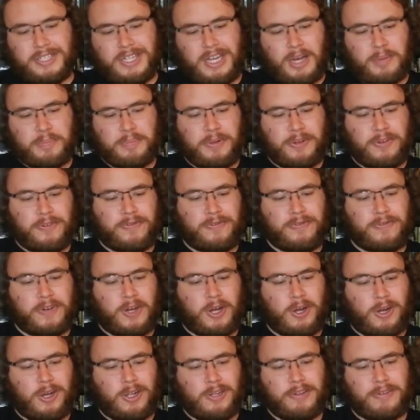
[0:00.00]
top of
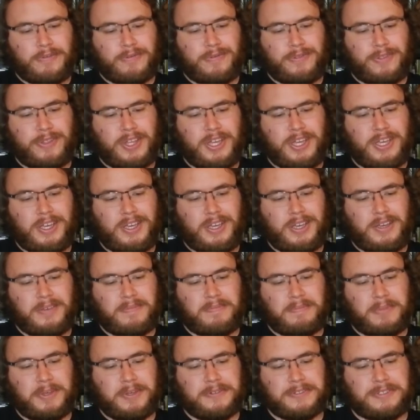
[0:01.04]
all of
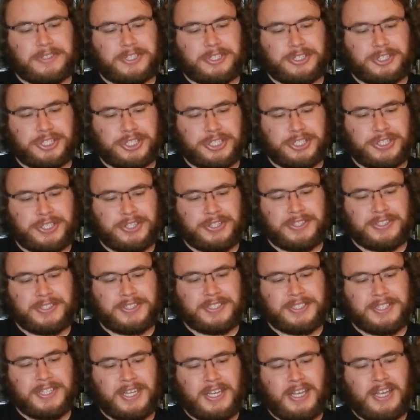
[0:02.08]
the
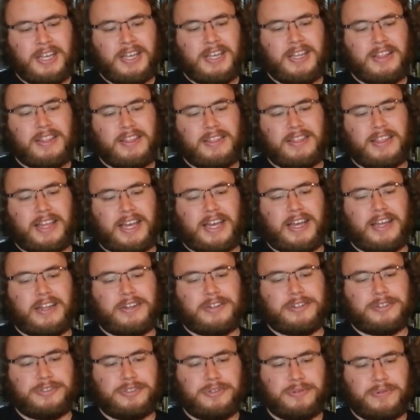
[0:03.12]
musicians
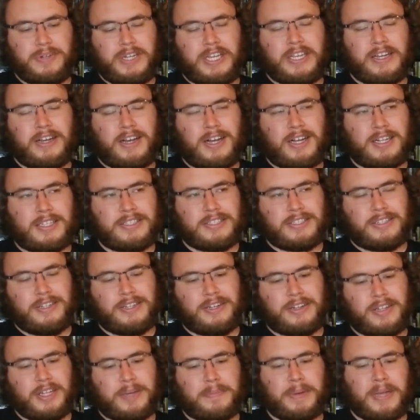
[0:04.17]
that Dewey Cox
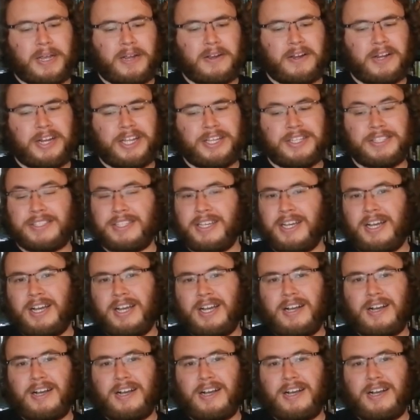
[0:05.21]
clearly parodies,